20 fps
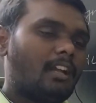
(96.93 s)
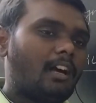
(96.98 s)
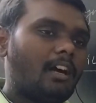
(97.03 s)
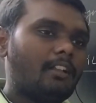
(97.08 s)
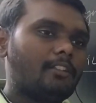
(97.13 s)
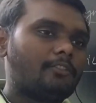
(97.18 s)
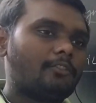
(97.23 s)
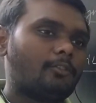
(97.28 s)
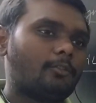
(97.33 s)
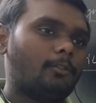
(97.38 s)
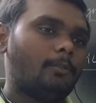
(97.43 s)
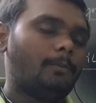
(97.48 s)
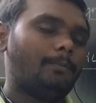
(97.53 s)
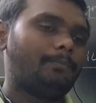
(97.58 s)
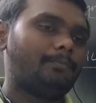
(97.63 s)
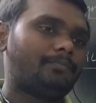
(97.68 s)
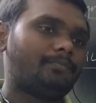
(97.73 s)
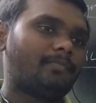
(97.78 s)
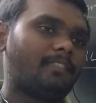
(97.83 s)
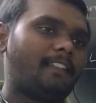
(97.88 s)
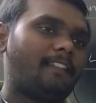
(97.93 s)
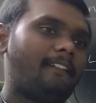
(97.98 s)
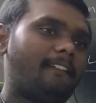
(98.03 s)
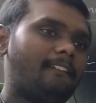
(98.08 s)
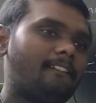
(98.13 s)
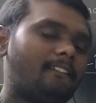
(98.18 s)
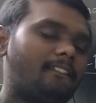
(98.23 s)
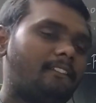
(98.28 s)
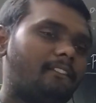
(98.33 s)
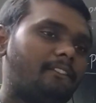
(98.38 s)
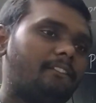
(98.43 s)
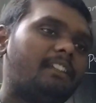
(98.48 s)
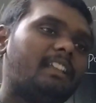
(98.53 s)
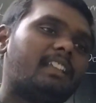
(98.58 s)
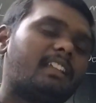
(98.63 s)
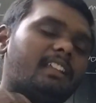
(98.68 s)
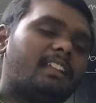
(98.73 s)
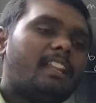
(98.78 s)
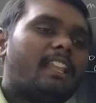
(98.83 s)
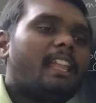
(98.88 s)
Also,
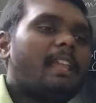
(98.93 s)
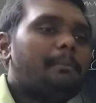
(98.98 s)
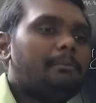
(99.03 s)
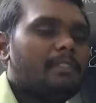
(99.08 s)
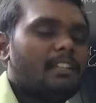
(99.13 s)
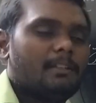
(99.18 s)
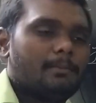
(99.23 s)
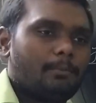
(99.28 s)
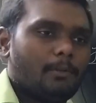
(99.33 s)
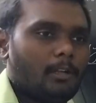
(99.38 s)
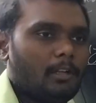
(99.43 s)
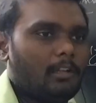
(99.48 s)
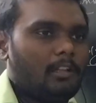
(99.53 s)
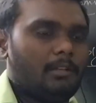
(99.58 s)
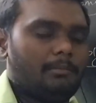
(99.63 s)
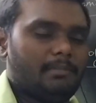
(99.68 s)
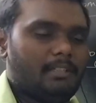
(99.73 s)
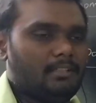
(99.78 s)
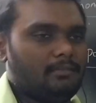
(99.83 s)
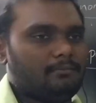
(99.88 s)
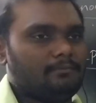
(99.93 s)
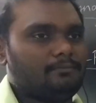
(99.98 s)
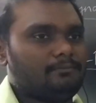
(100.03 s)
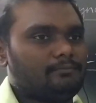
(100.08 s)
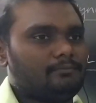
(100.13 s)
we can name this polynomial.